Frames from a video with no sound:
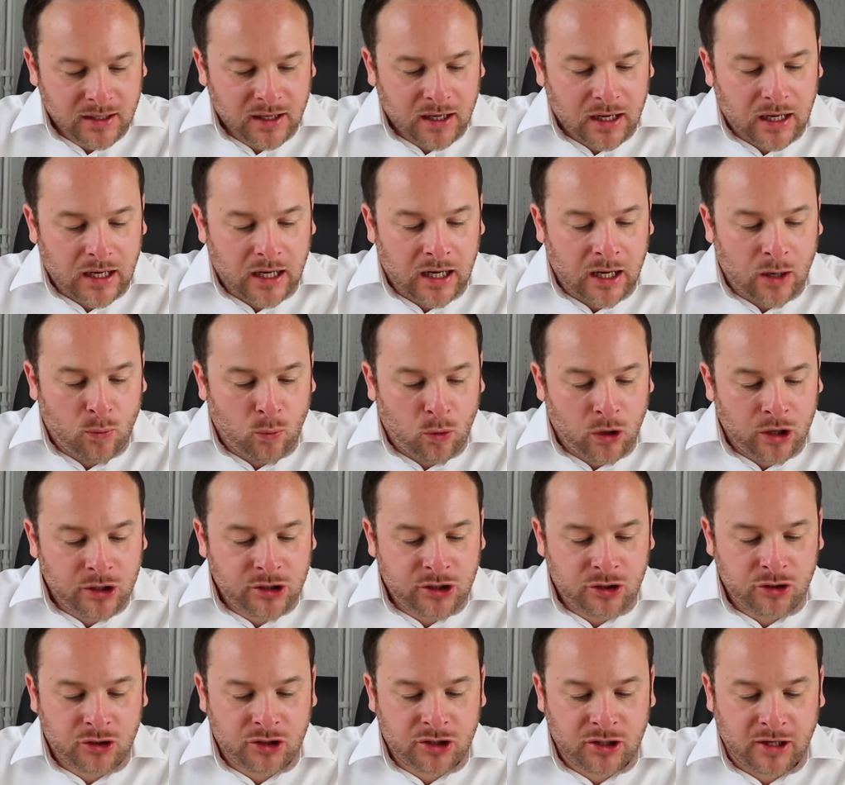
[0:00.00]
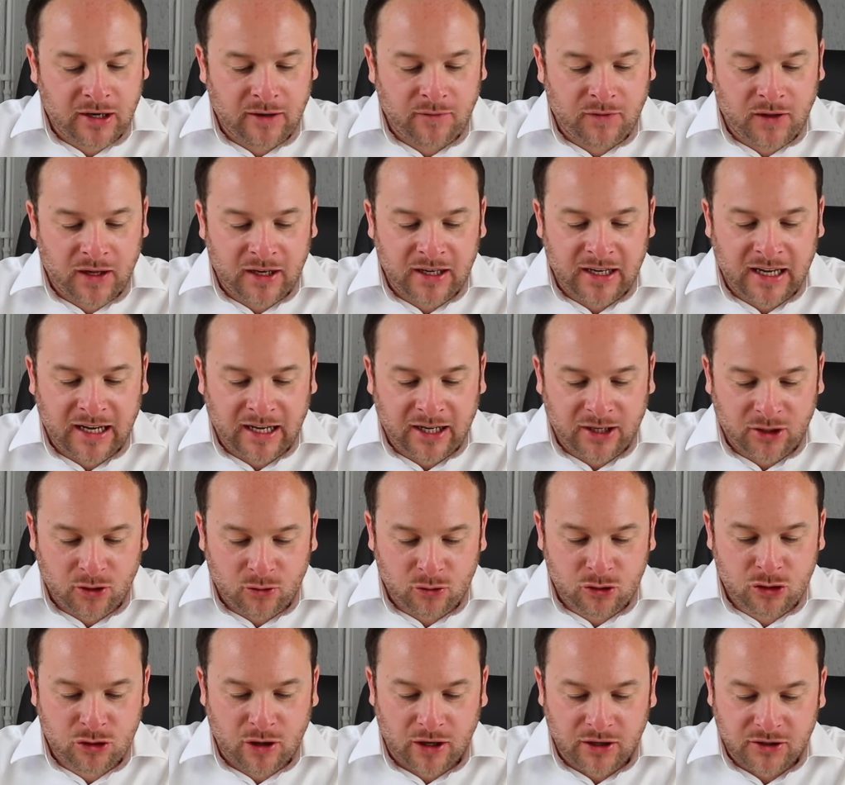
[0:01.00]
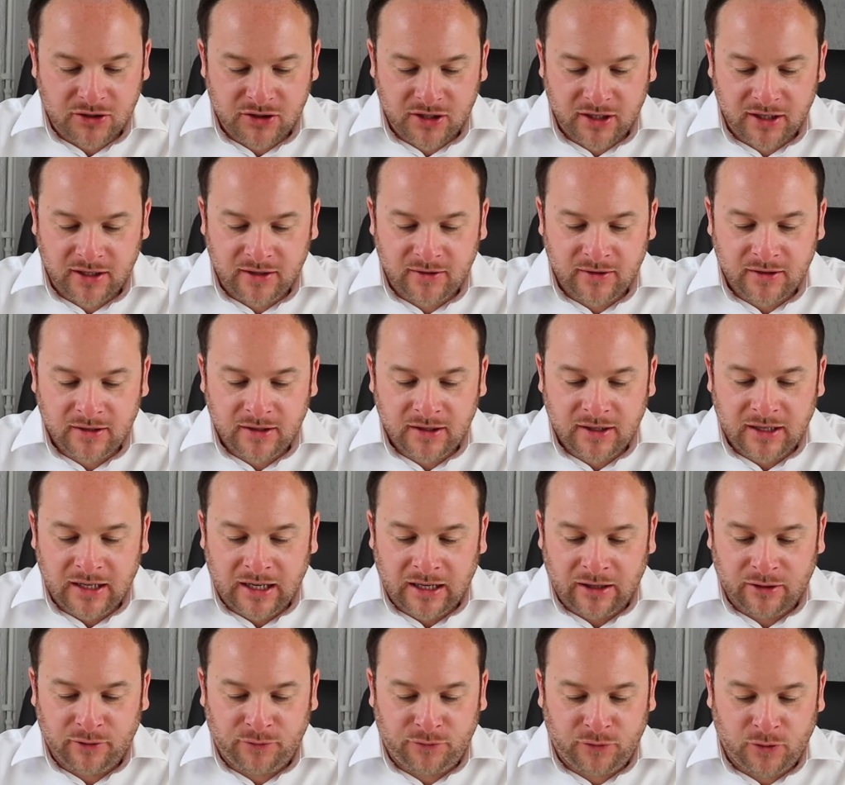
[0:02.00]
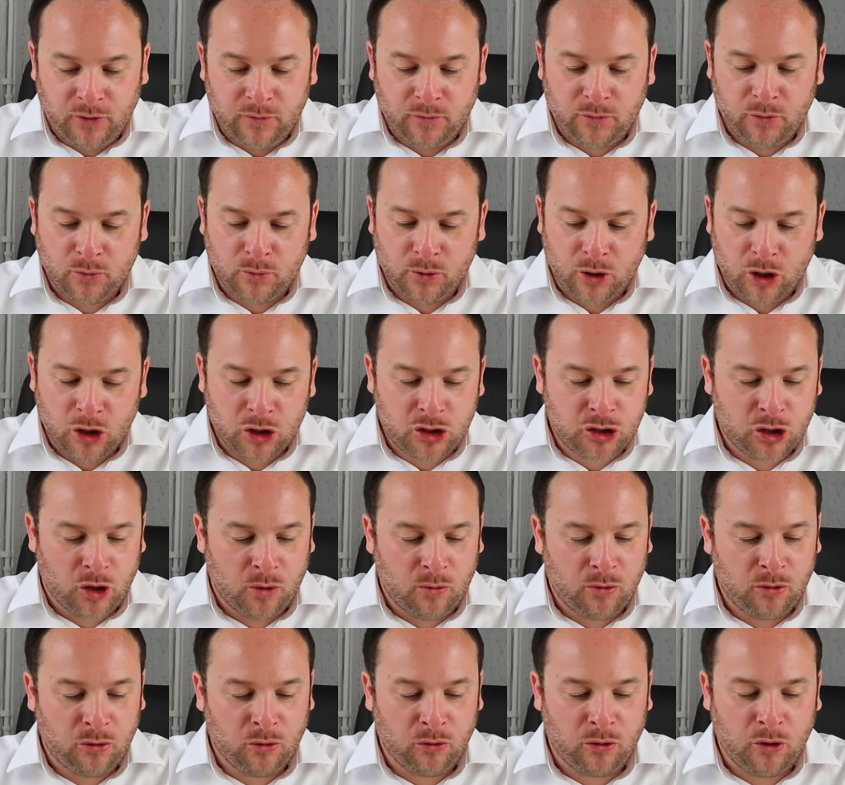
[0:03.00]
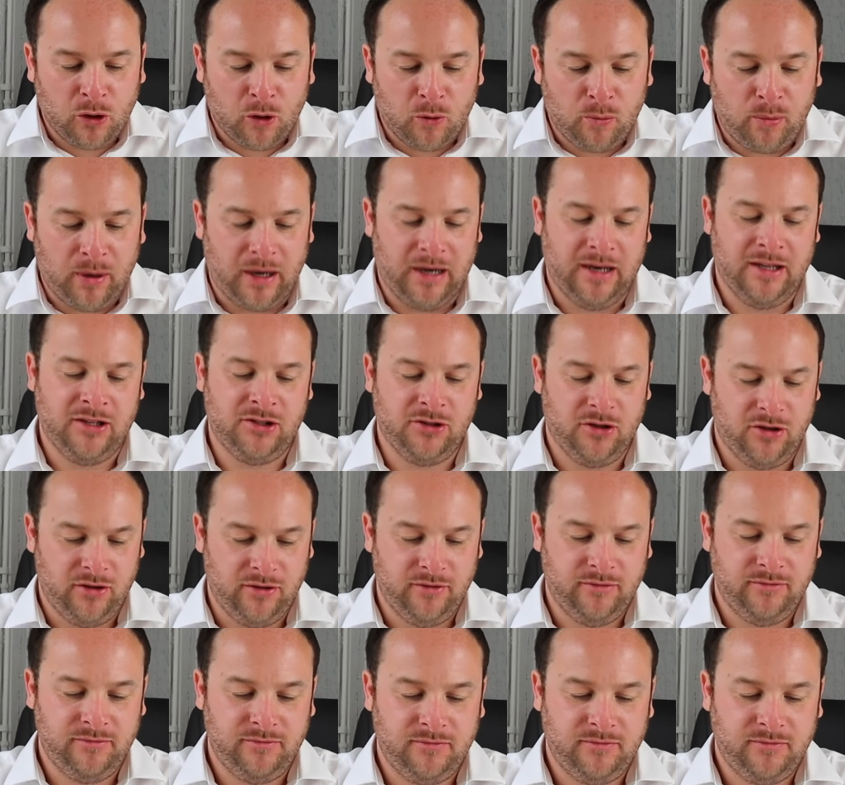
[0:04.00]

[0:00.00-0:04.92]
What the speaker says: Why do you still have that knackered old Transit at the front of the workshop with all the old pallets on?